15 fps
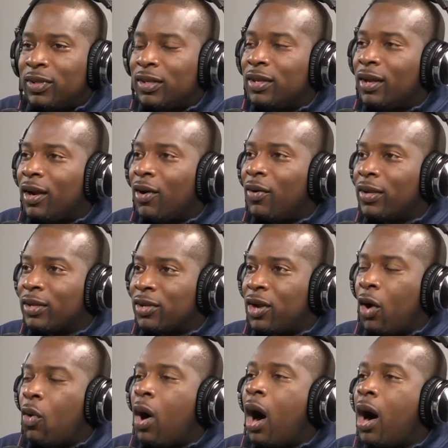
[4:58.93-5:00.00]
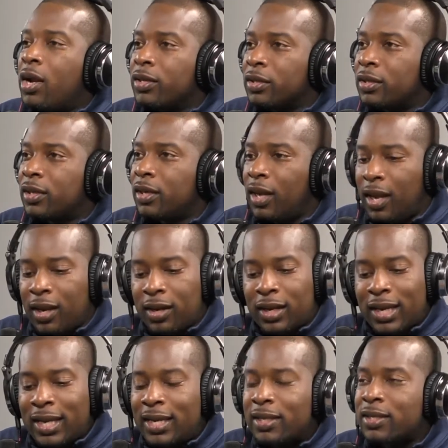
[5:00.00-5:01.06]
and go hunt and
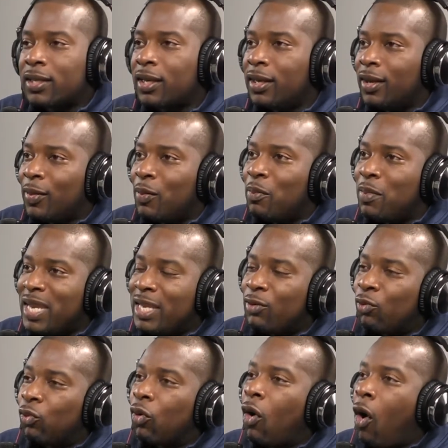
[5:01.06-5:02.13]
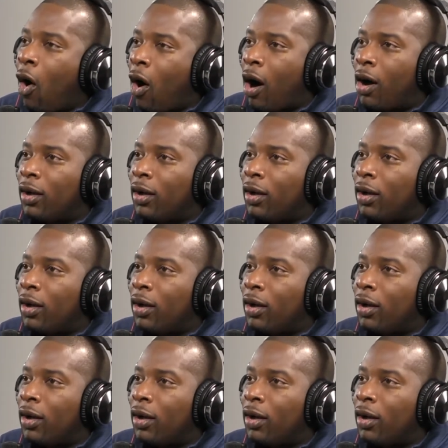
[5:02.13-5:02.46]
eat meat raw.